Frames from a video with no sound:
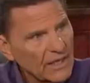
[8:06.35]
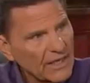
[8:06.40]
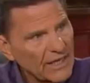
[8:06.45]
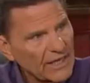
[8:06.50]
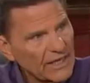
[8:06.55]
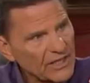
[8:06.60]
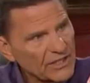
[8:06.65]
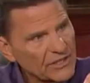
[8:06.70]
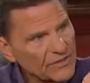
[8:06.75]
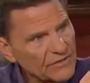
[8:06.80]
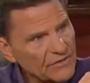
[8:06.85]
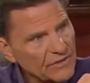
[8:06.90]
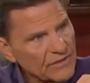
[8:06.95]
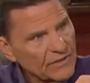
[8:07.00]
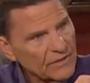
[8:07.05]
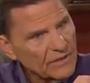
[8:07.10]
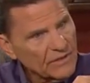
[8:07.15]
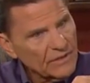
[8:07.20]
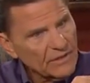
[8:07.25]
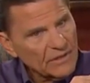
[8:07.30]
is
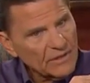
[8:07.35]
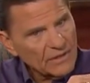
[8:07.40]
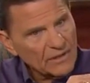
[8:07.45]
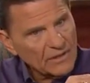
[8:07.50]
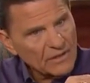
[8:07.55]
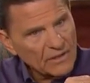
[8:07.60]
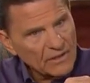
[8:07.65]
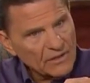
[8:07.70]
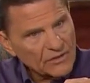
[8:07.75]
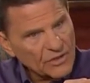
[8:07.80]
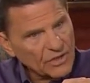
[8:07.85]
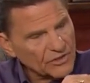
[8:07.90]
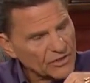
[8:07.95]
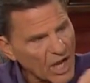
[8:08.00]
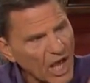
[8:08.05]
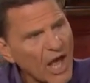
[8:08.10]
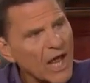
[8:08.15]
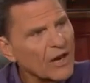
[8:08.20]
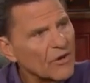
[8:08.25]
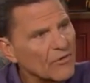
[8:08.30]
to
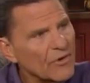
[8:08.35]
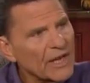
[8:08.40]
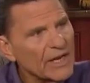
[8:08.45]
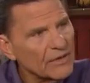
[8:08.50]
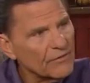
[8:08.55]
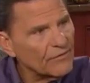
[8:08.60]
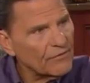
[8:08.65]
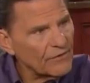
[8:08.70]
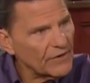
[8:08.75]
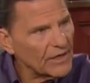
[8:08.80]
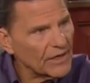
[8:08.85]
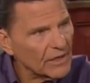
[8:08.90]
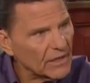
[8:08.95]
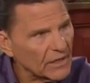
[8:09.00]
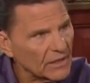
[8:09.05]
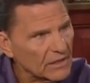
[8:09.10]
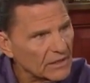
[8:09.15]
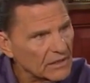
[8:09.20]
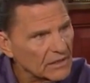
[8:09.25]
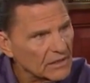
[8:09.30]
tolerate fear.